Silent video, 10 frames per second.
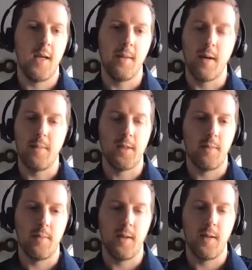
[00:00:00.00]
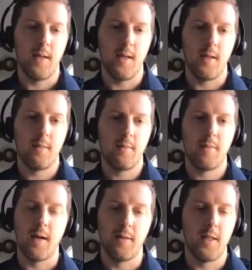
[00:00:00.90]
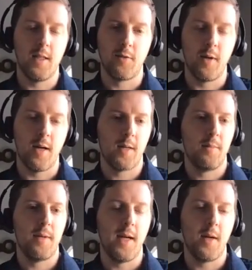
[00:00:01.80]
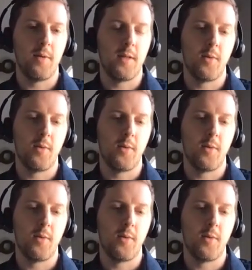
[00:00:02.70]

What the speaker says: It might be something like penalties for not complying with